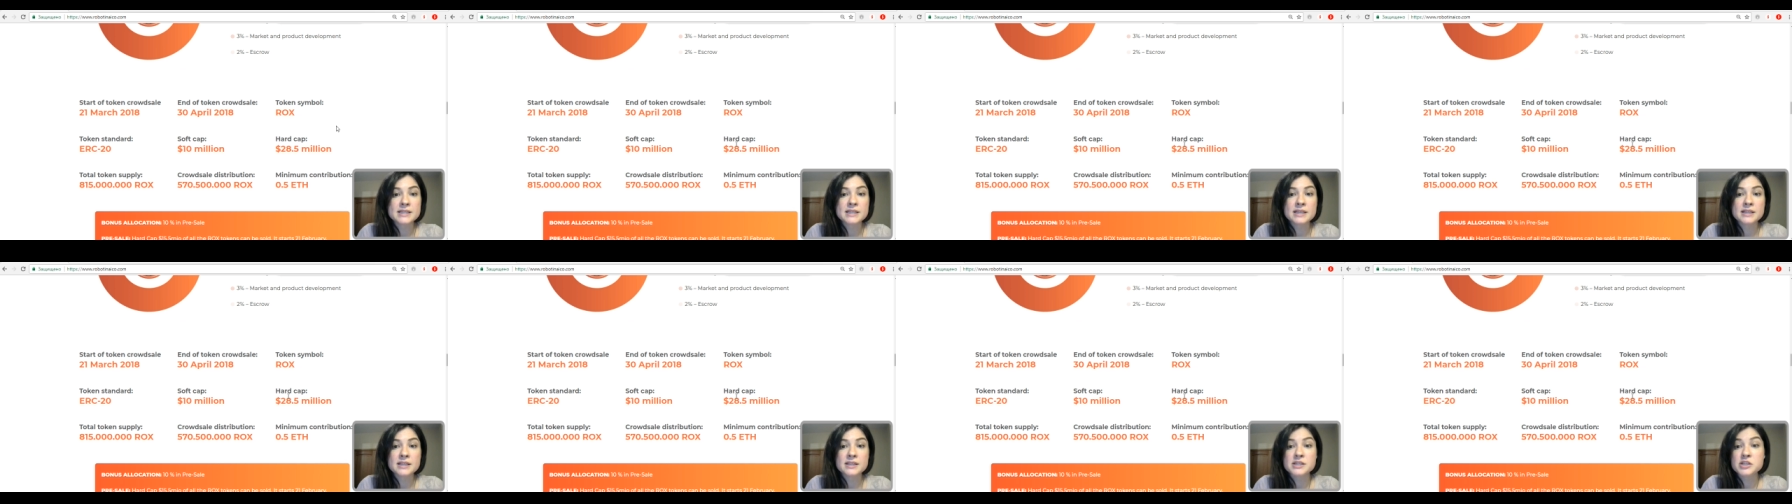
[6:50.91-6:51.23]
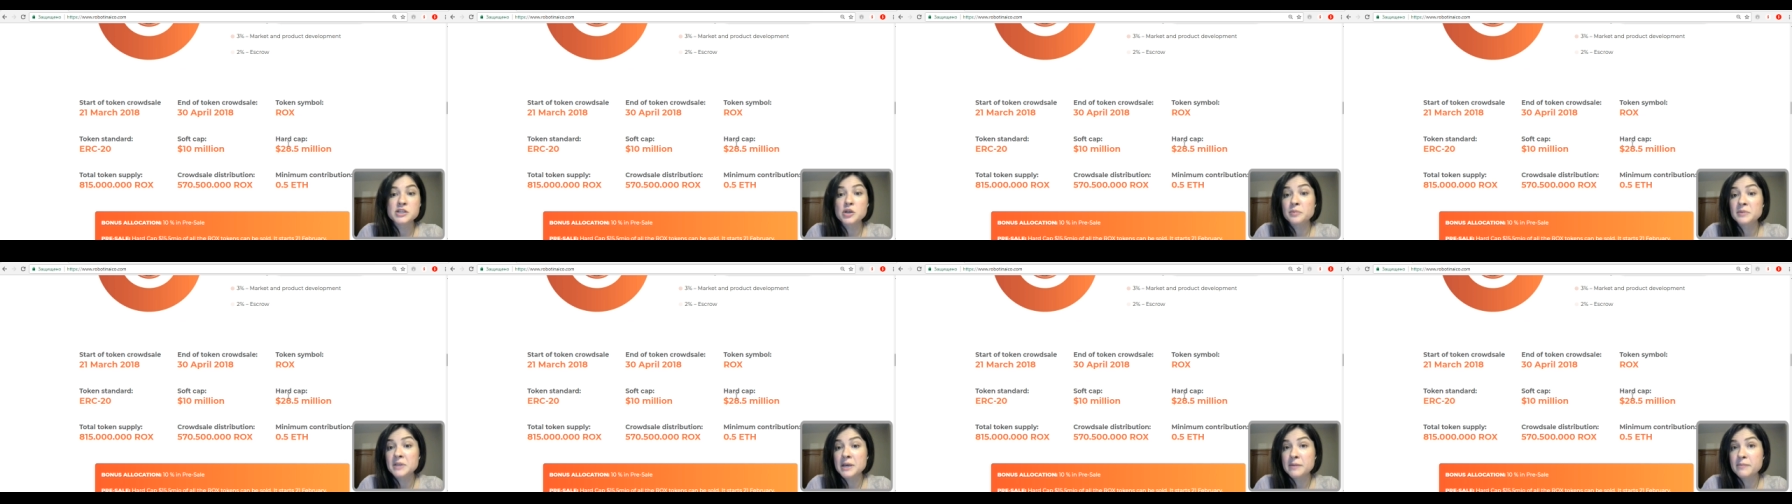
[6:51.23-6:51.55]
see the
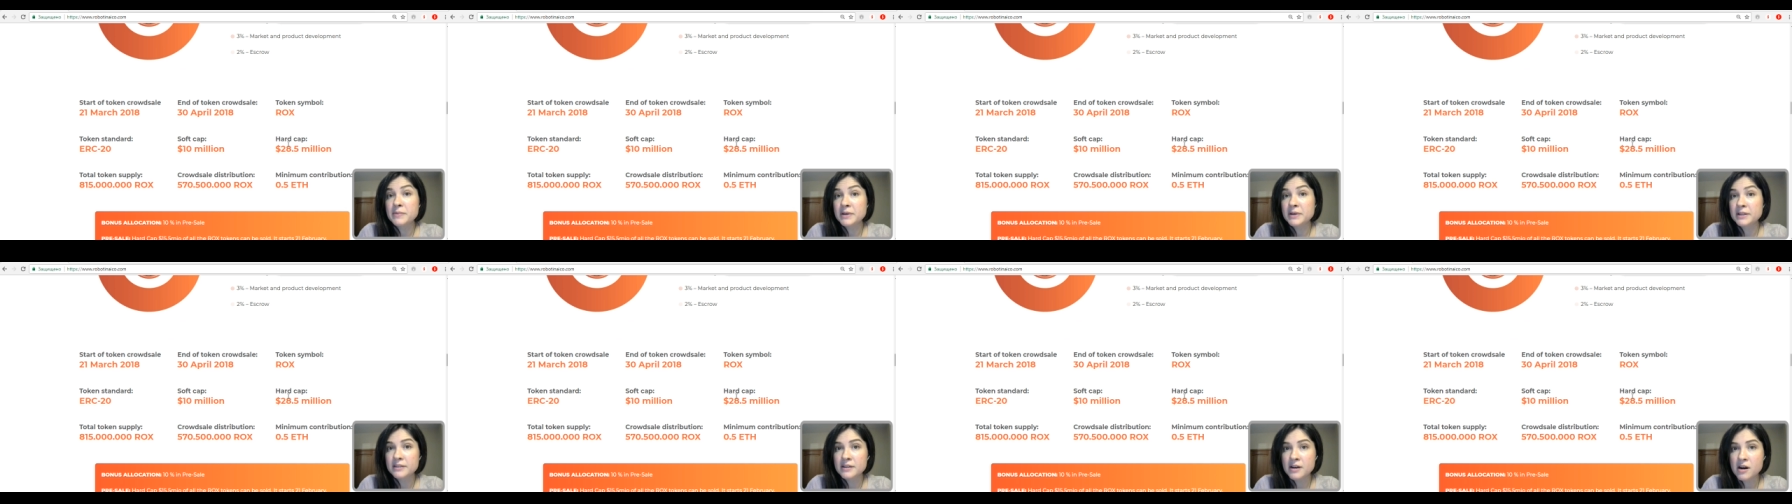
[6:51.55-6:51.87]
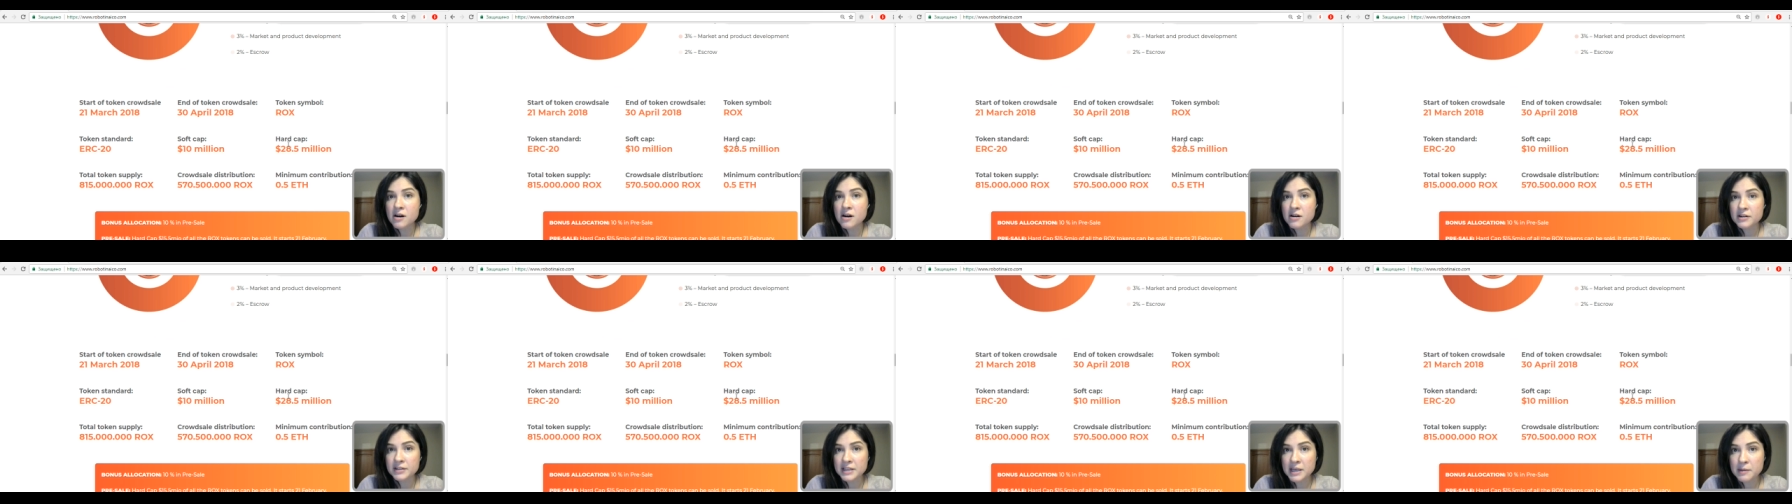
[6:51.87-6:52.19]
soft cap and the
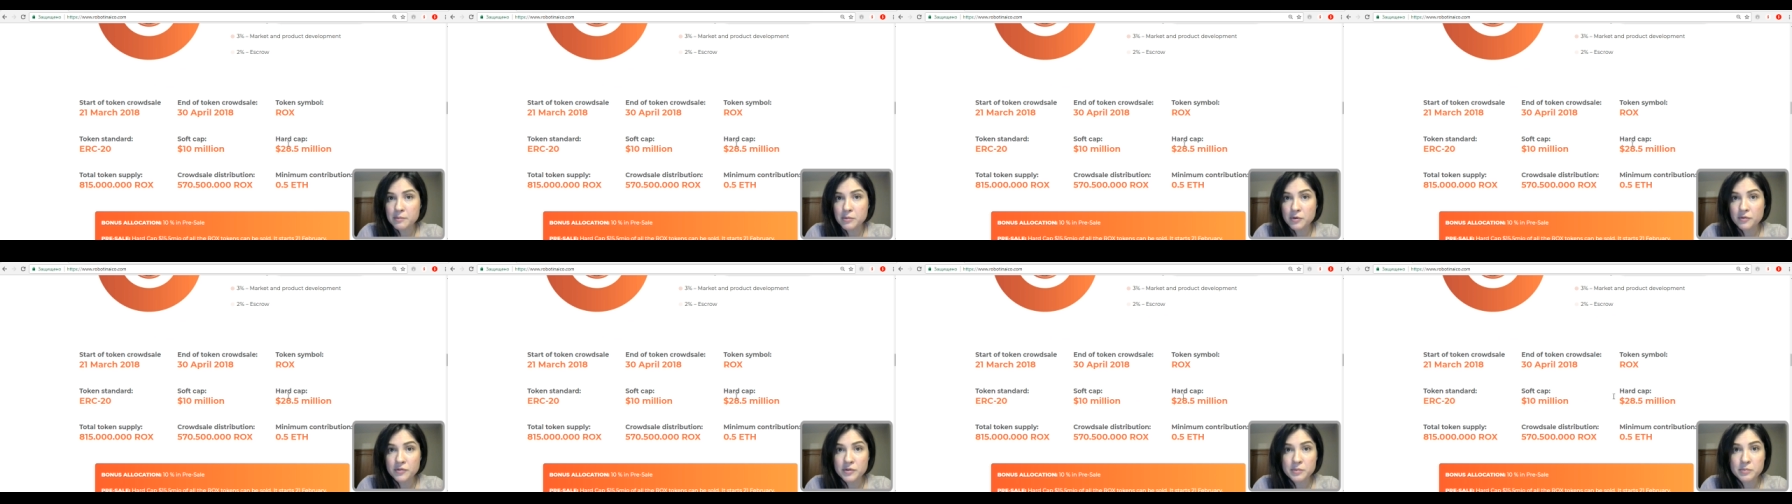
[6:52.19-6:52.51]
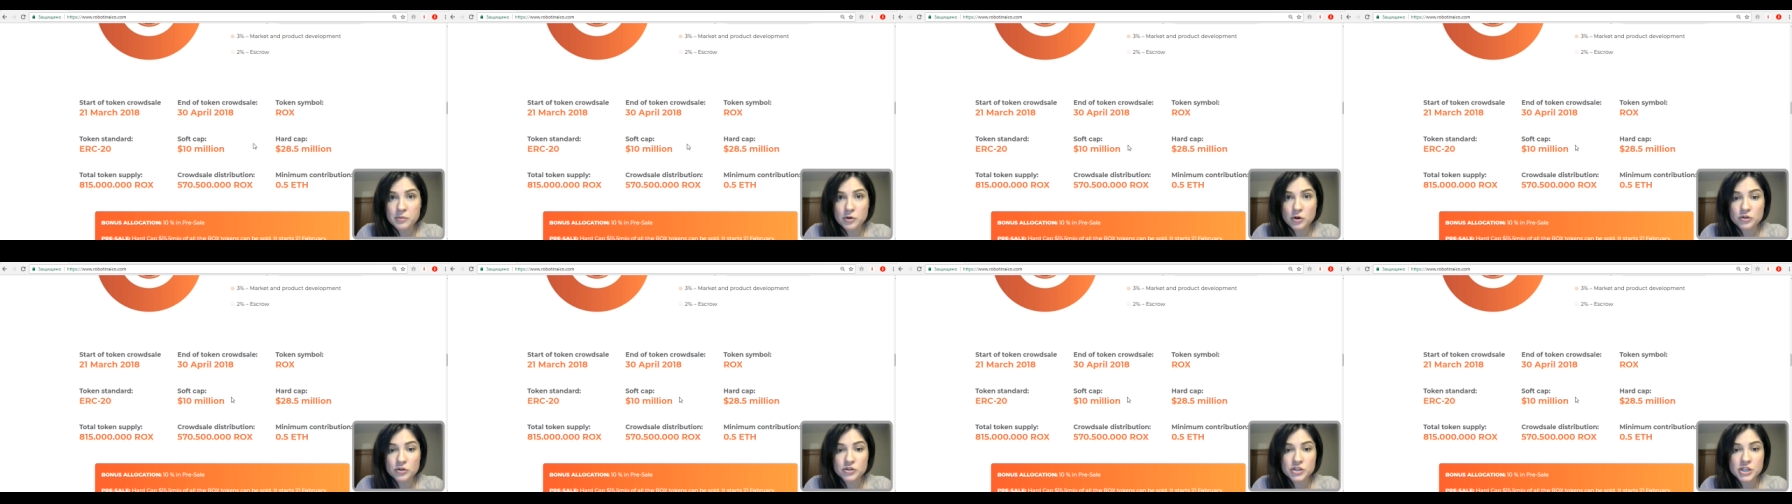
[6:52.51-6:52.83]
hard cap of the
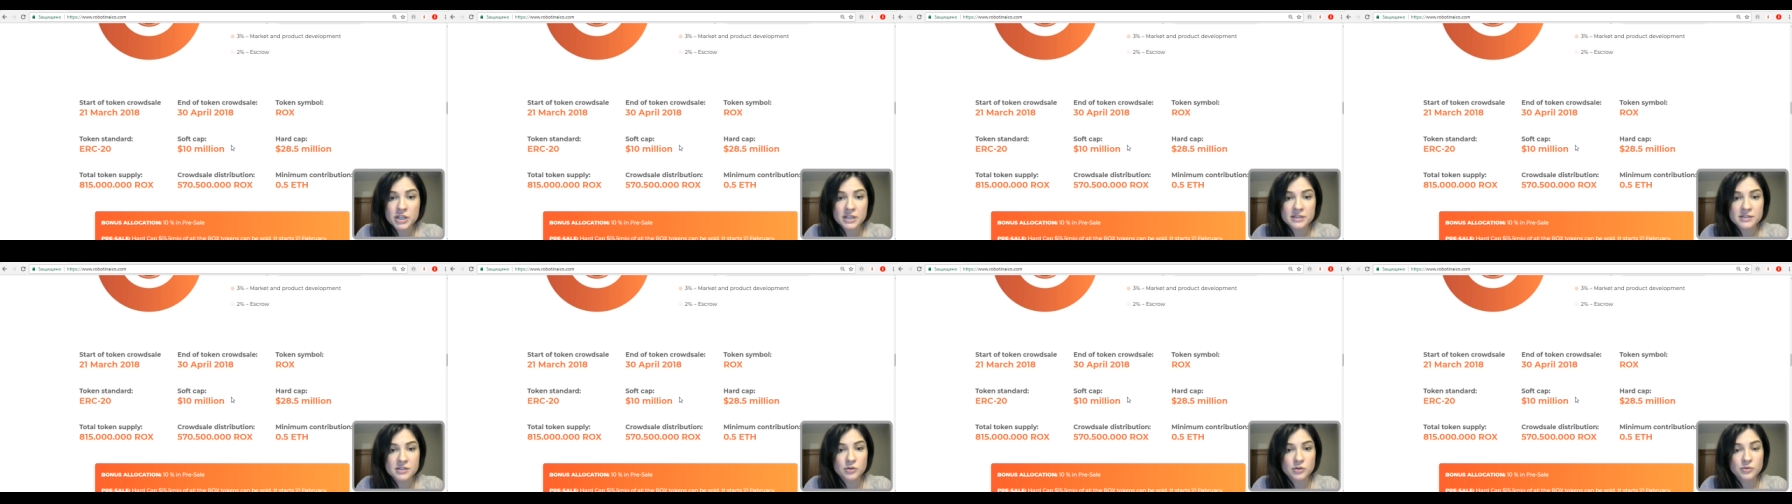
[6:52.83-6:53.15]
project.